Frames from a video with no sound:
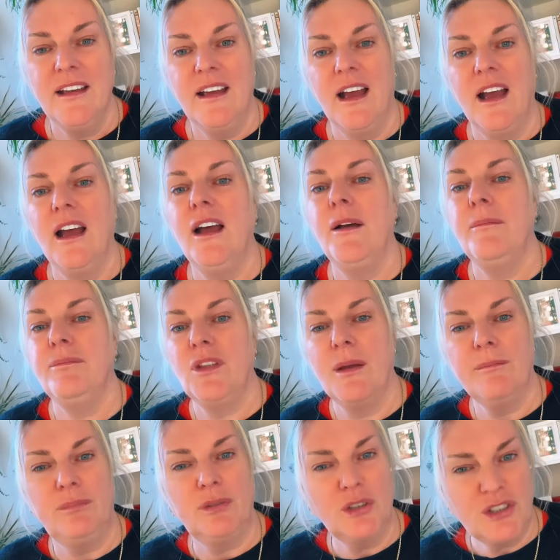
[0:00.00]

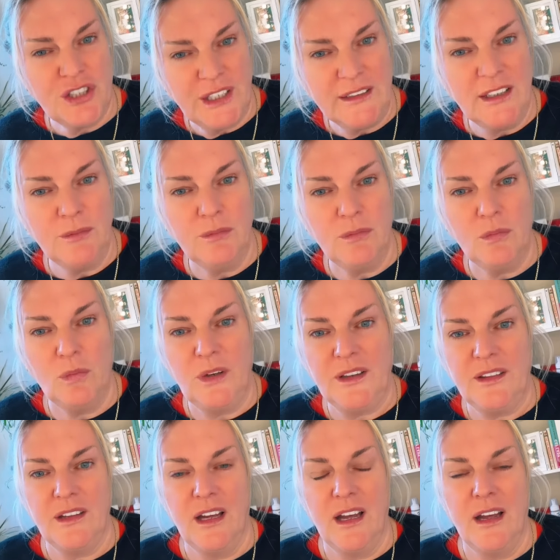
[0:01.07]
Brushing them
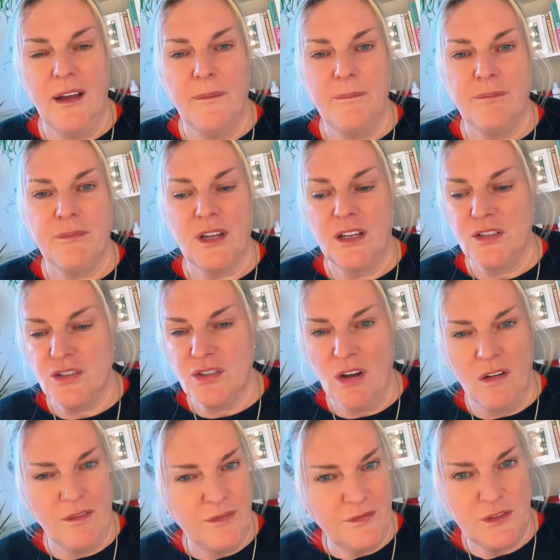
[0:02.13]
with a
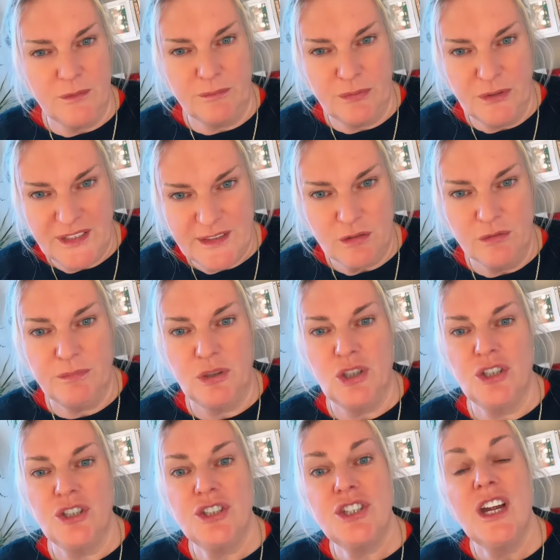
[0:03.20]
soft bristle
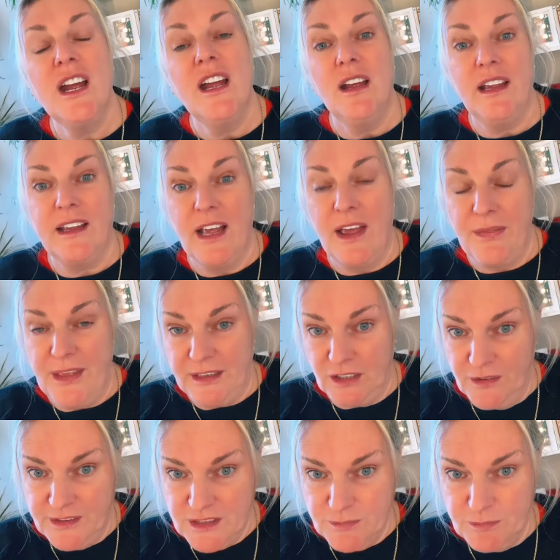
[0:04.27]
brush, and then
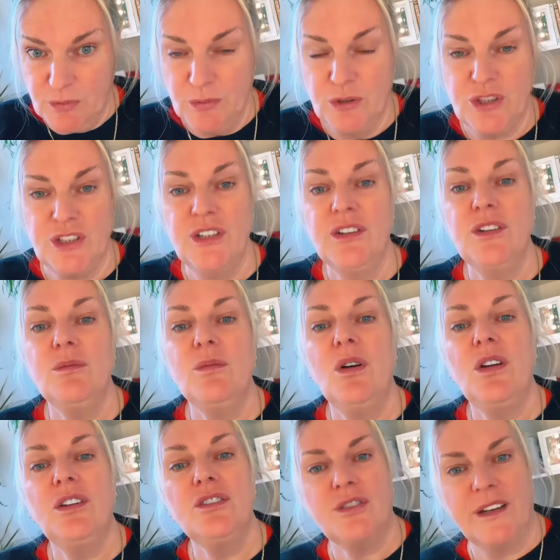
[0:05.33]
going to brush the other
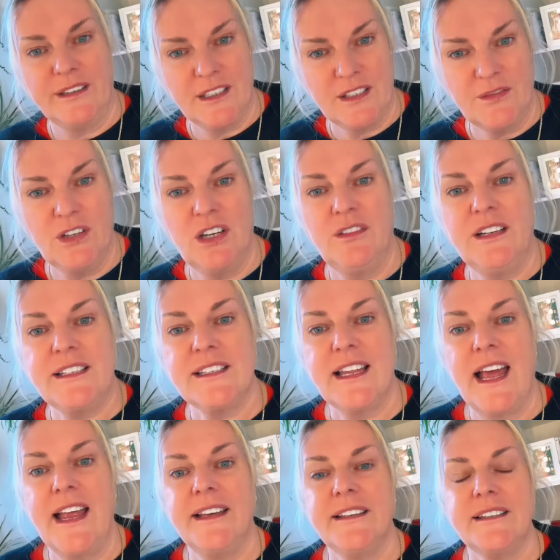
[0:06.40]
one, transferring
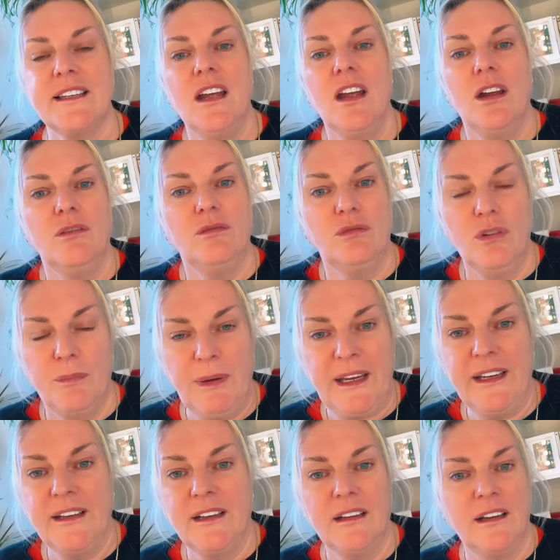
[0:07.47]
scent,
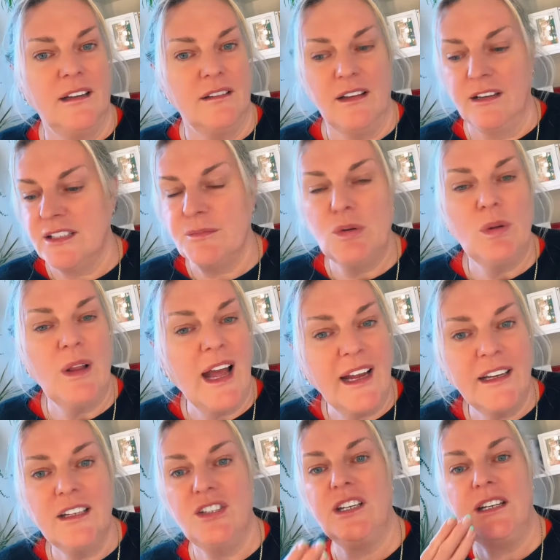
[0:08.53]
rubbing a small
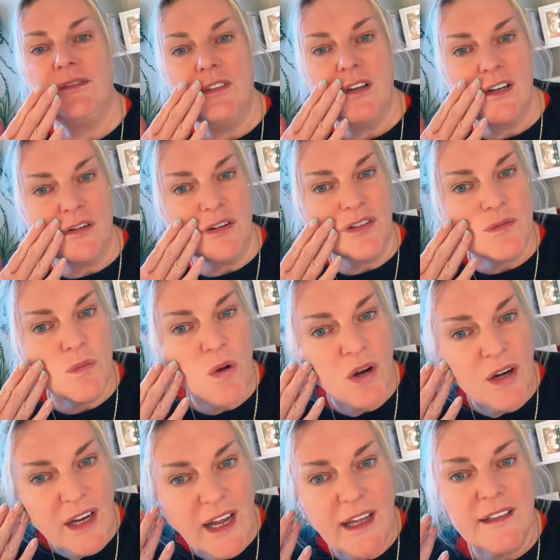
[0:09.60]
handkerchief across
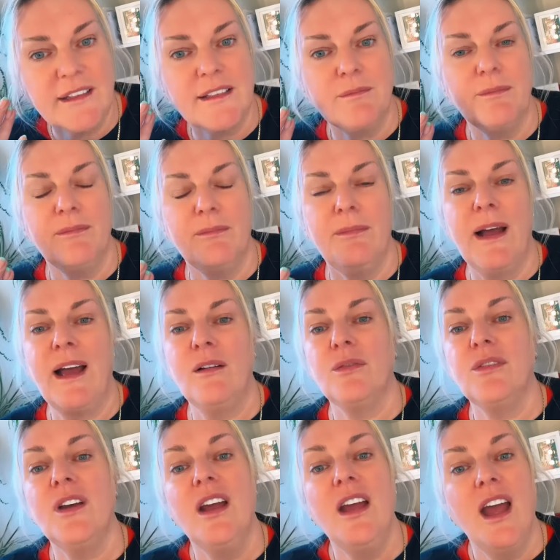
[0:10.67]
one cat's
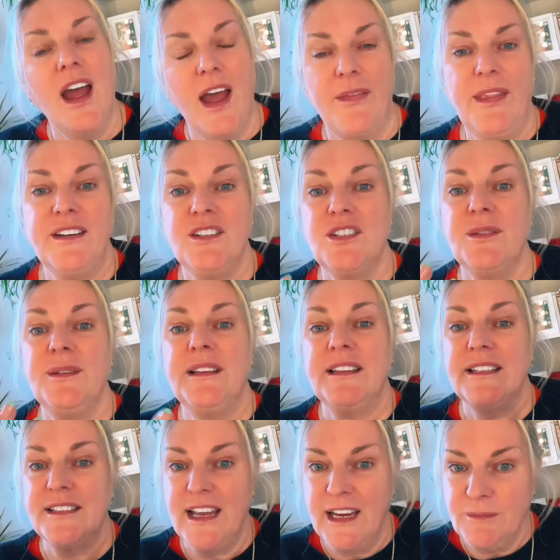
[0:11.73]
mouth, and then doing the
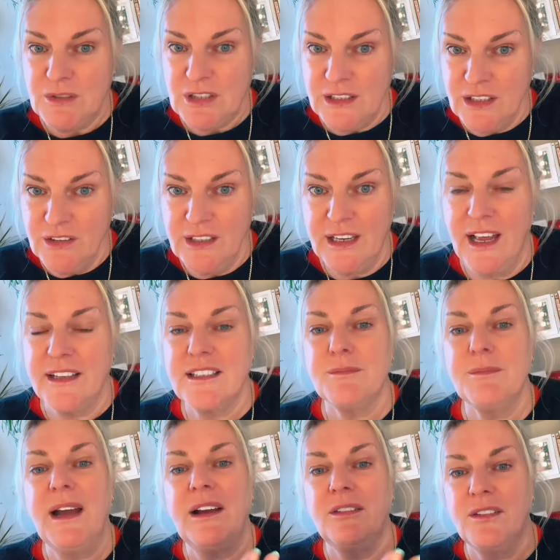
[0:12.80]
same to the other cat's
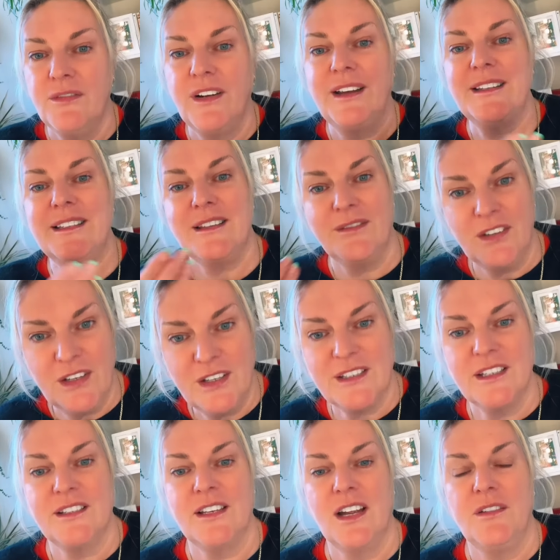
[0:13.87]
mouth and vice
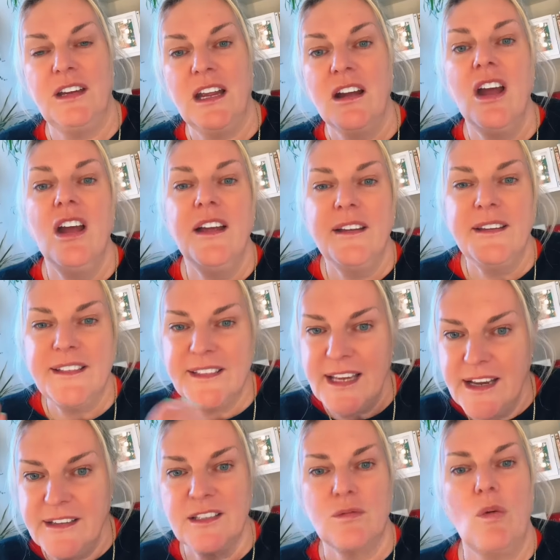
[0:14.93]
versa. So you
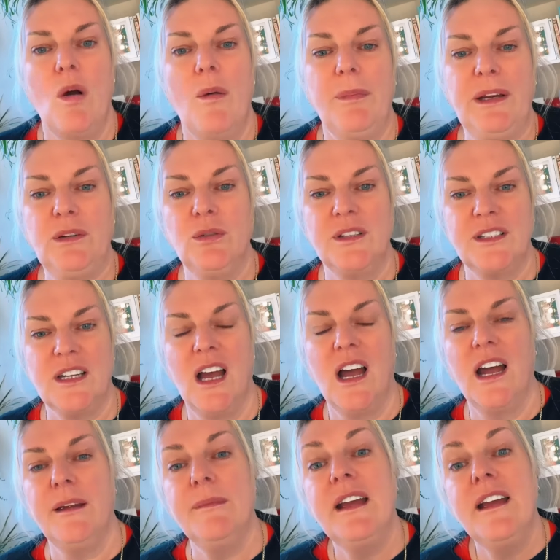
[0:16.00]
scent swapping all the
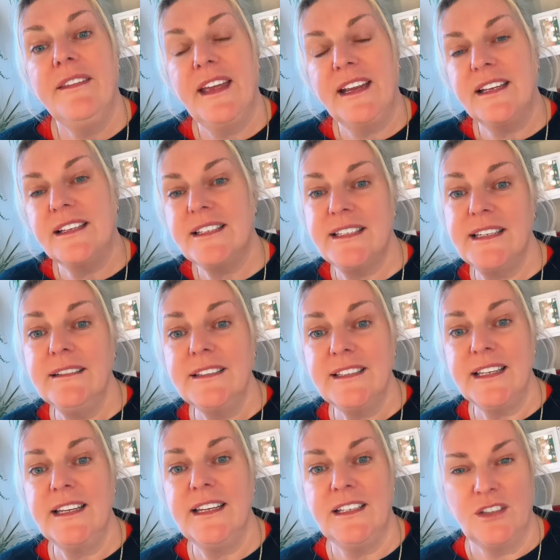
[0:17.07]
time. They can still
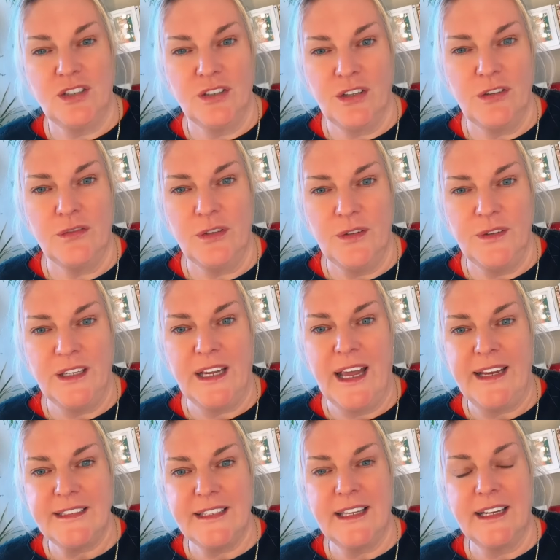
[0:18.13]
see each other through the
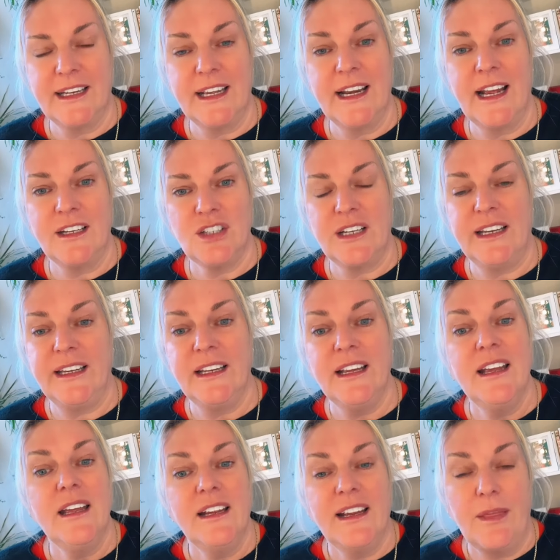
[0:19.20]
gate. They can actually
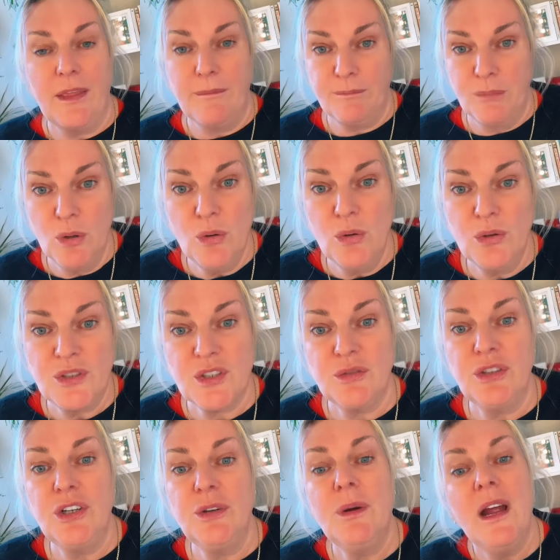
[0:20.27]
get their paws
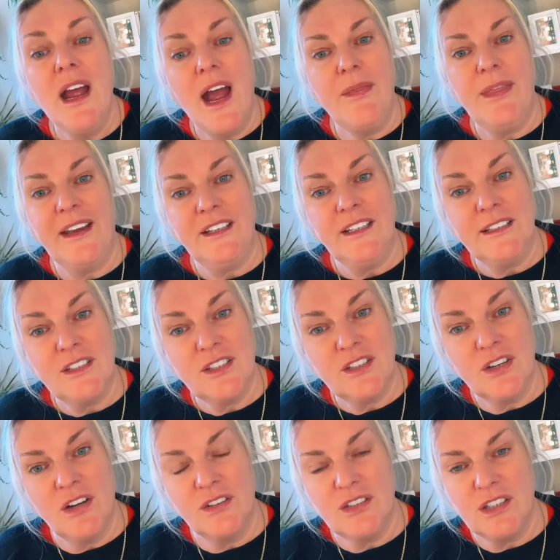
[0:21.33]
through, and then you'd
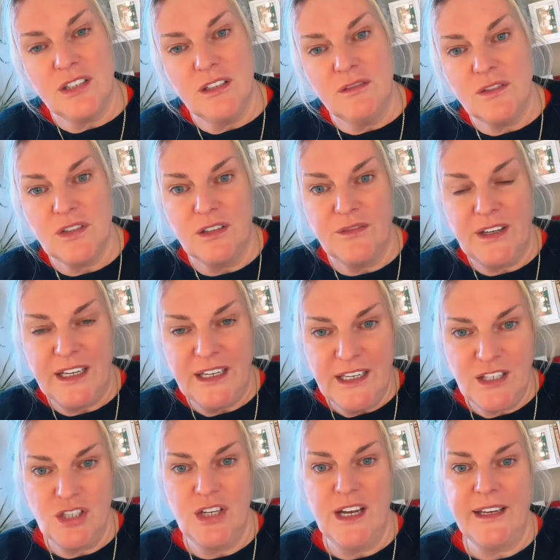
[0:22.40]
start to sort of
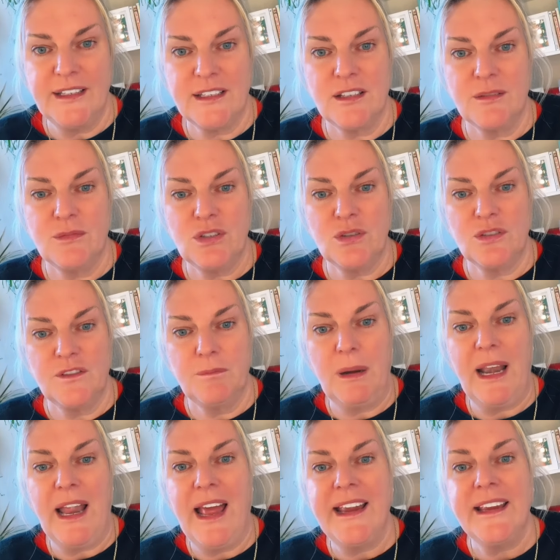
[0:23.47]
initiate some sort of
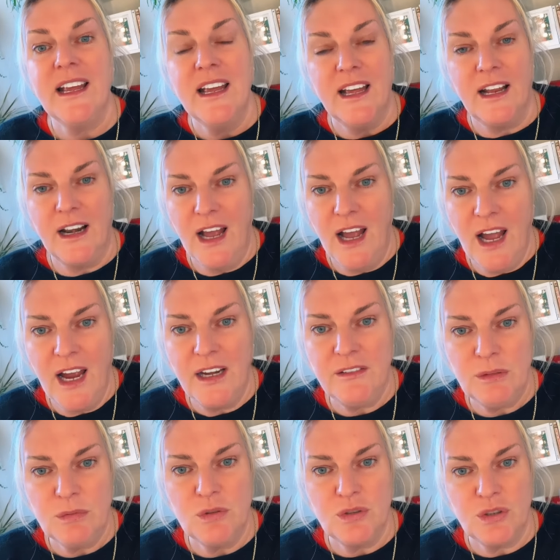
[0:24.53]
play and high
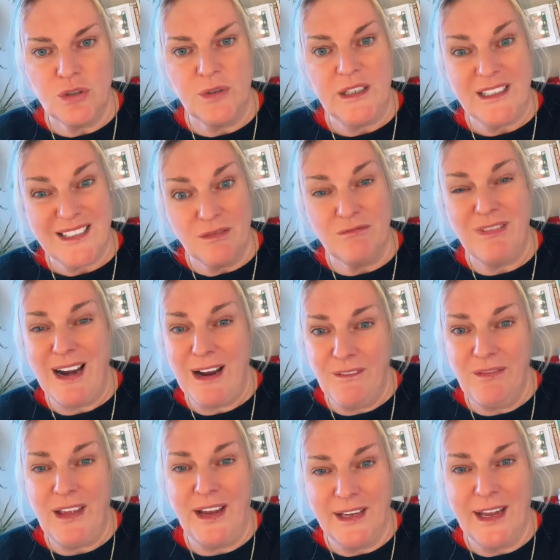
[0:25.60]
reward treats around
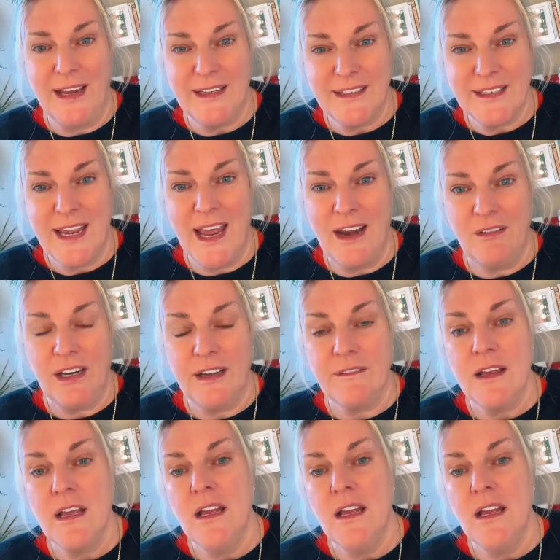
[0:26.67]
that gate area.